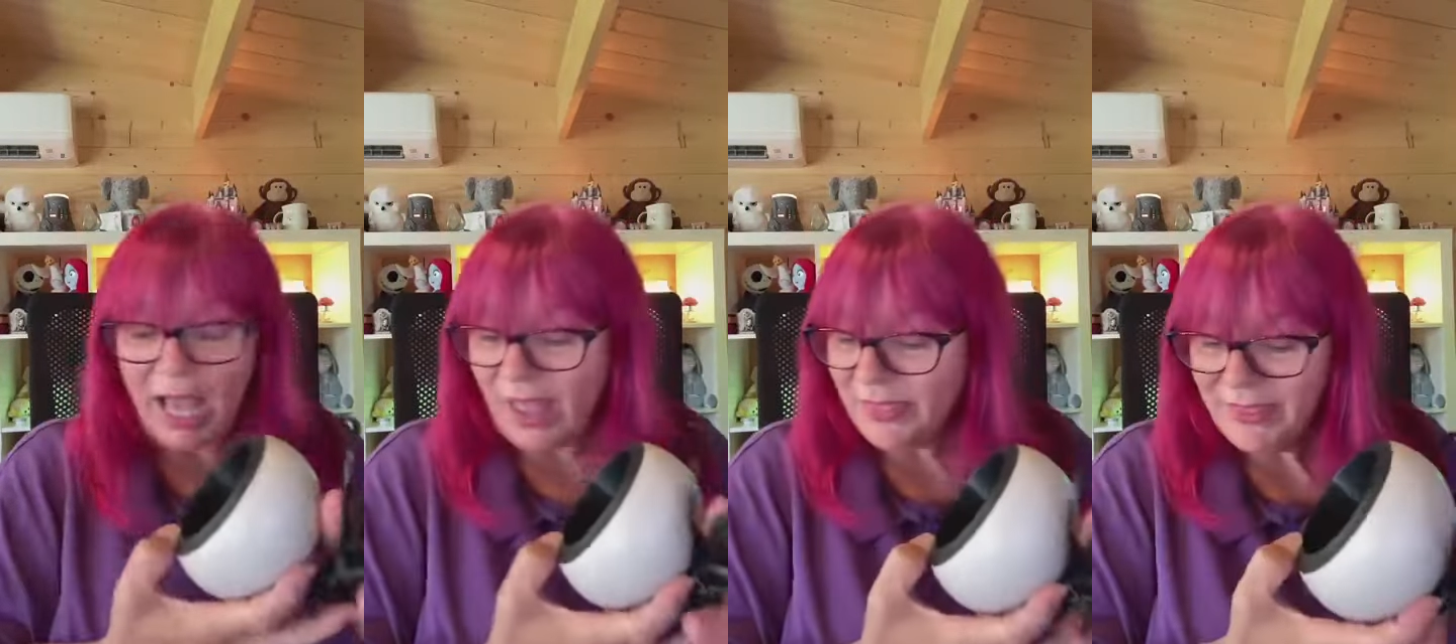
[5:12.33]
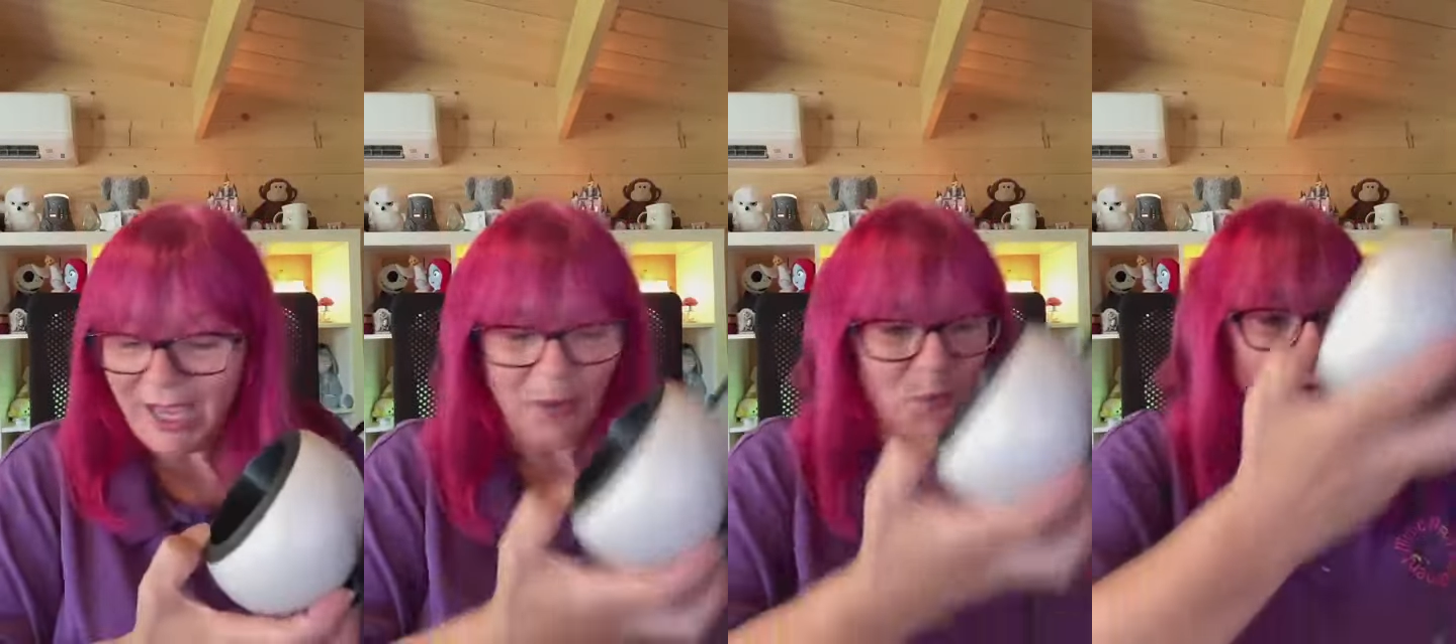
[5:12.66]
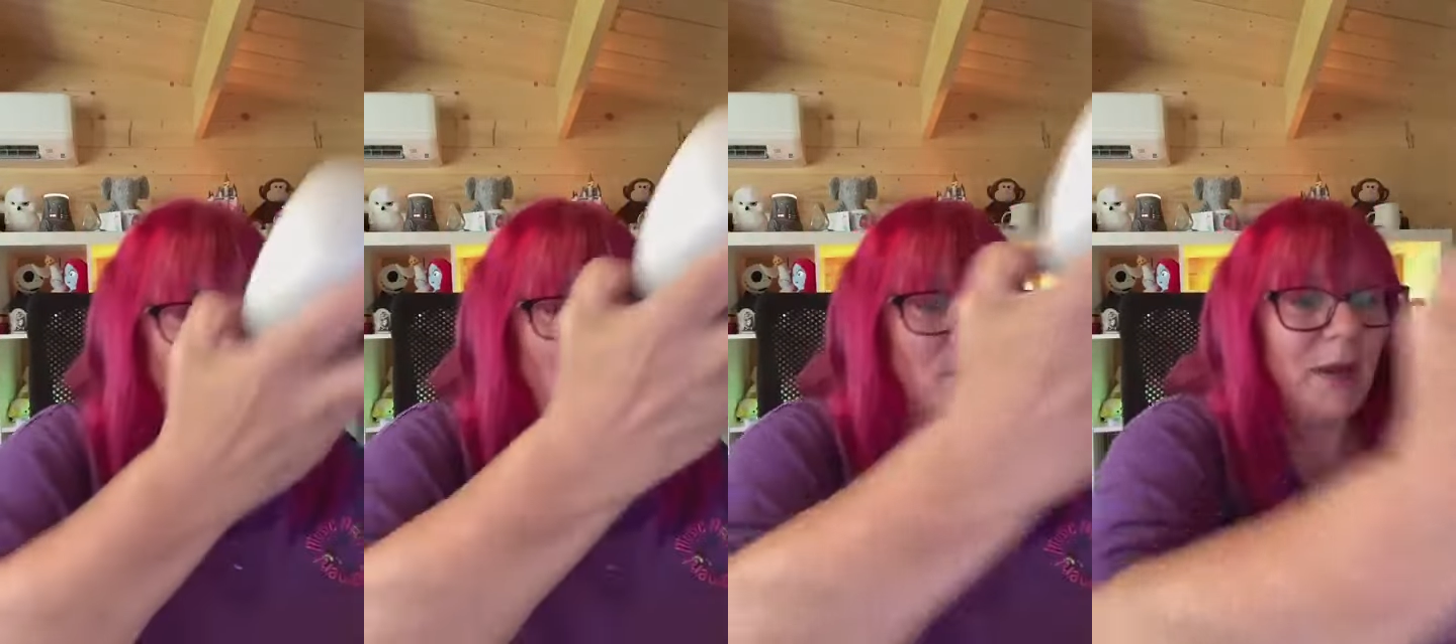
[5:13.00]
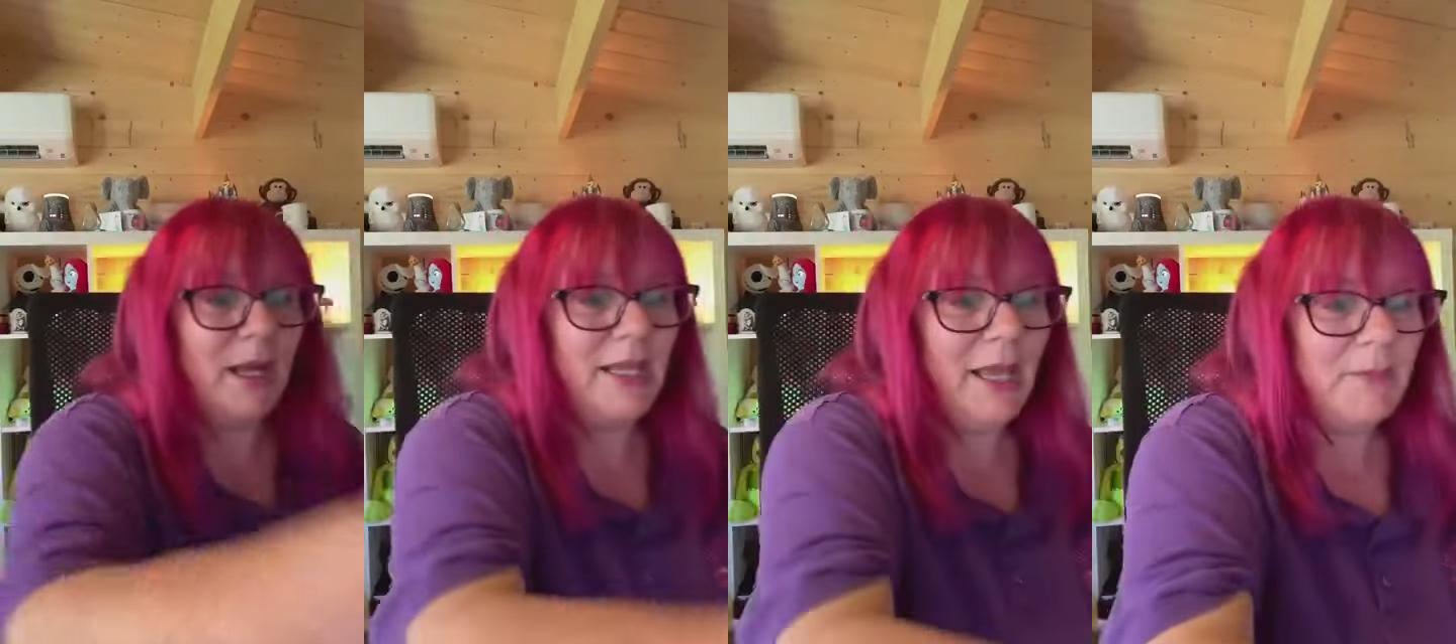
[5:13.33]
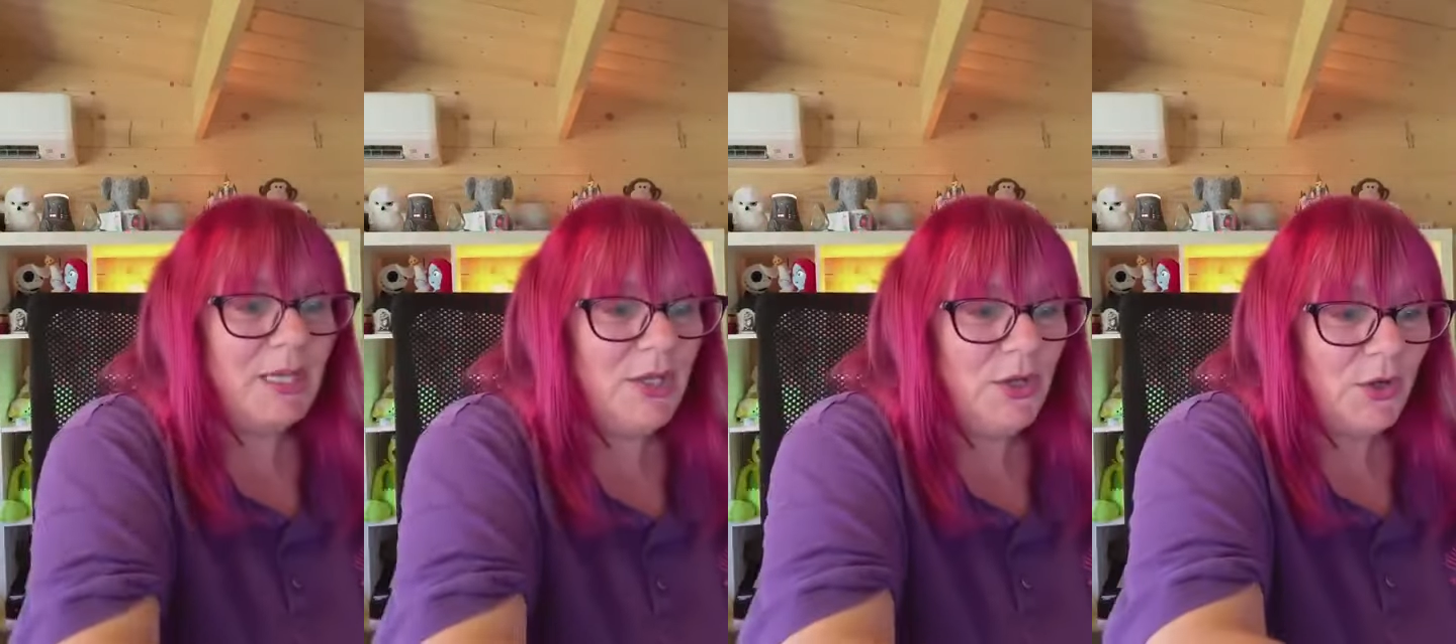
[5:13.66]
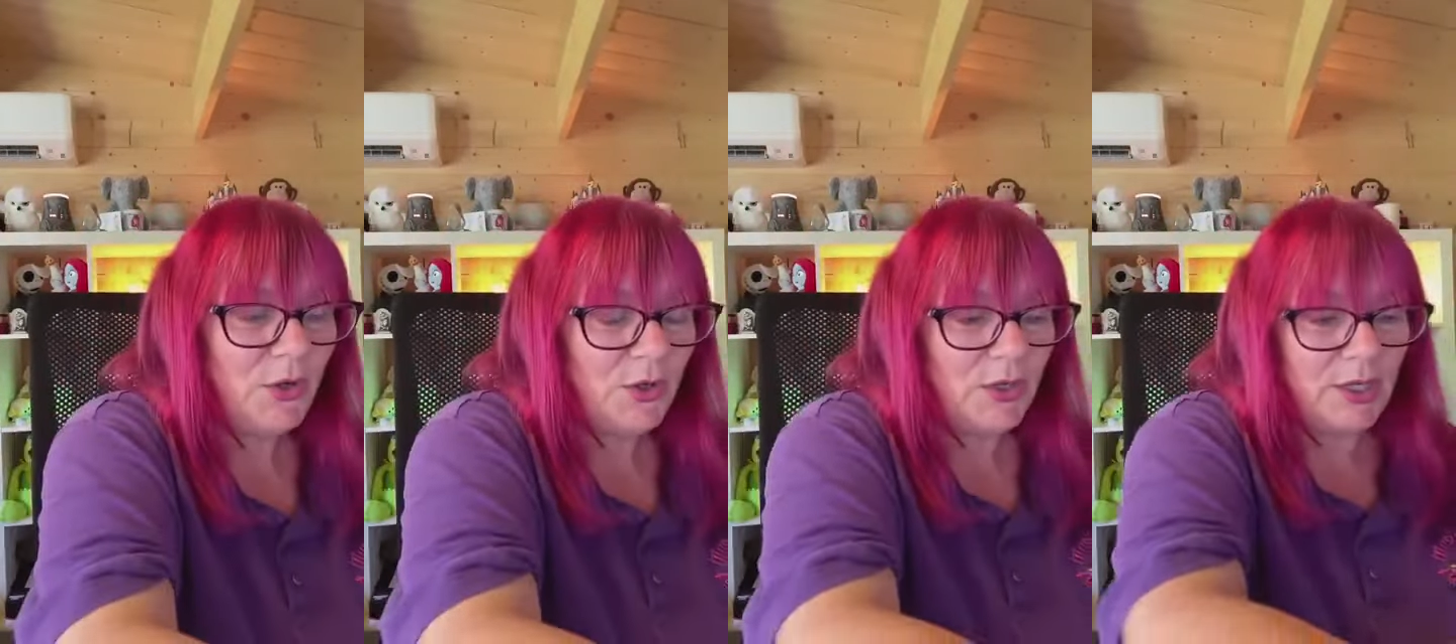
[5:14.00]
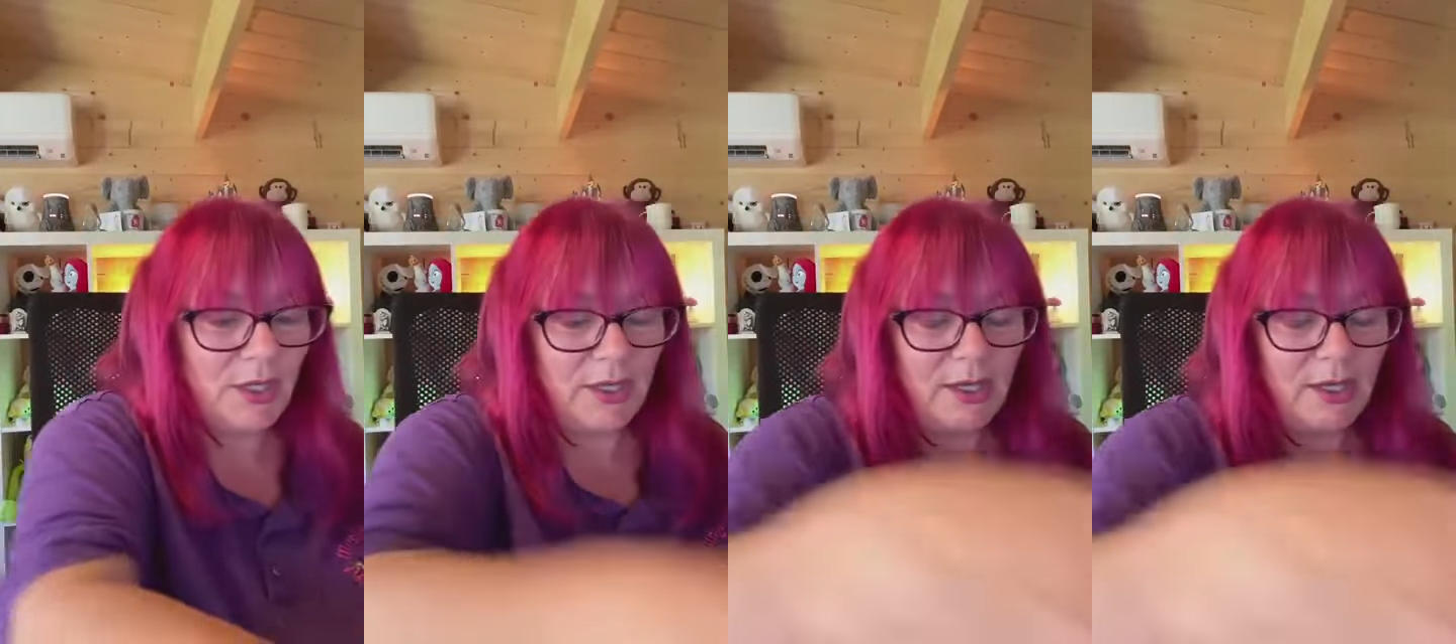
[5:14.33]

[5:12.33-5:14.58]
And that warmer, let me look.